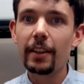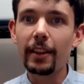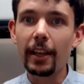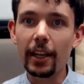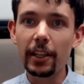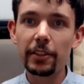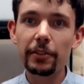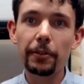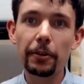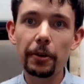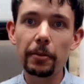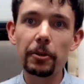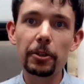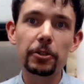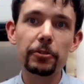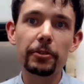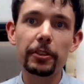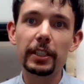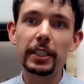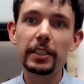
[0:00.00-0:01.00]
Thanks very
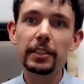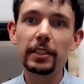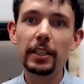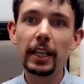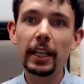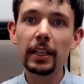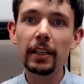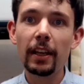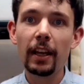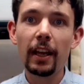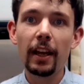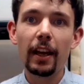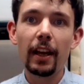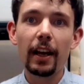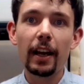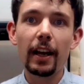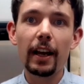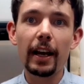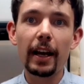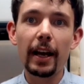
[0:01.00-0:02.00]
much for listening.
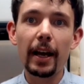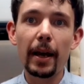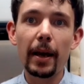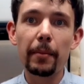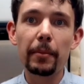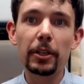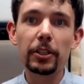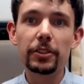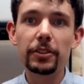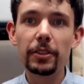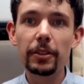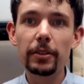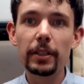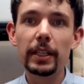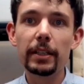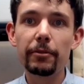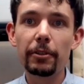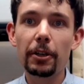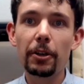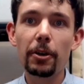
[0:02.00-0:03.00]
Do
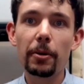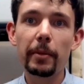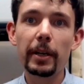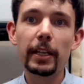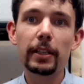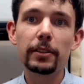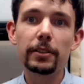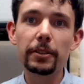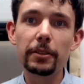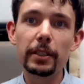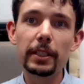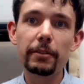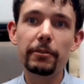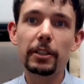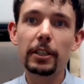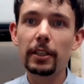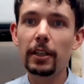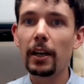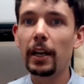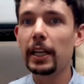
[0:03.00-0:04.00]
leave a comment, do leave
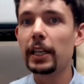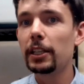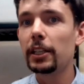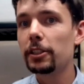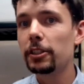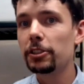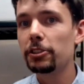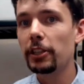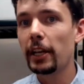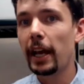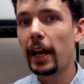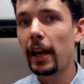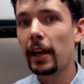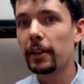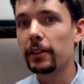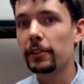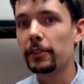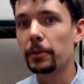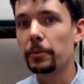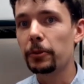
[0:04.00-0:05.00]
a like, share
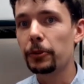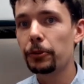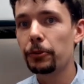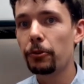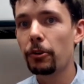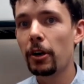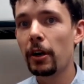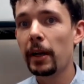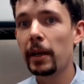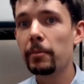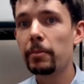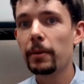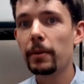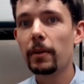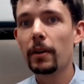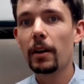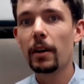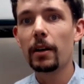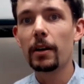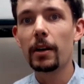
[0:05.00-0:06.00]
and subscribe.
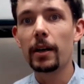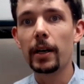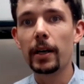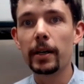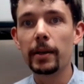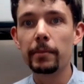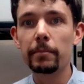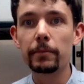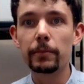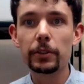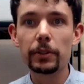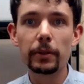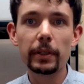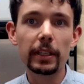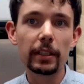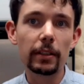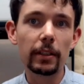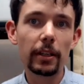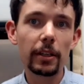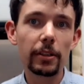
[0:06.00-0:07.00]
I'm
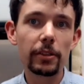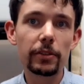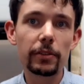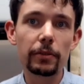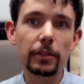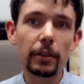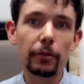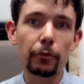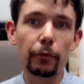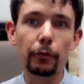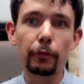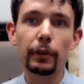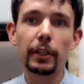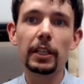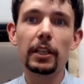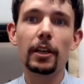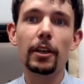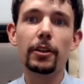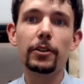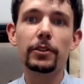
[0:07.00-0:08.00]
doing loads of different
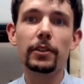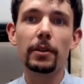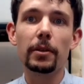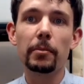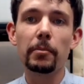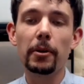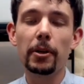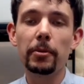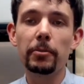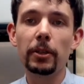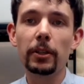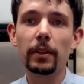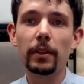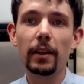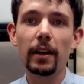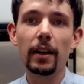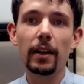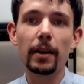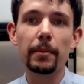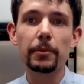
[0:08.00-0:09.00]
videos at the moment.
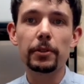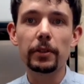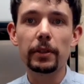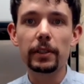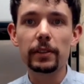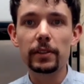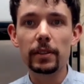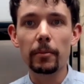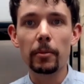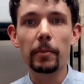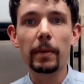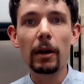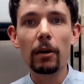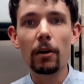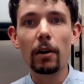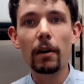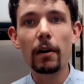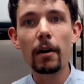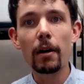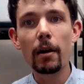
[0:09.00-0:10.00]
I'm doing some
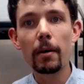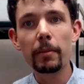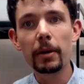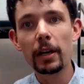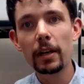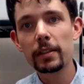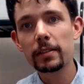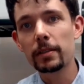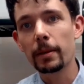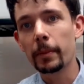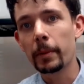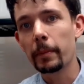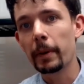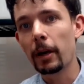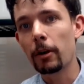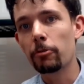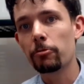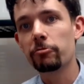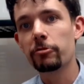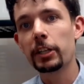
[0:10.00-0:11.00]
about armour, some
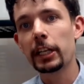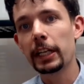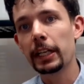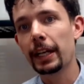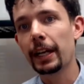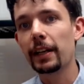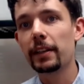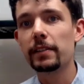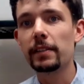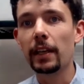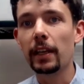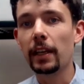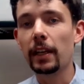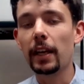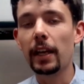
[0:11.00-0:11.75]
about reenacting,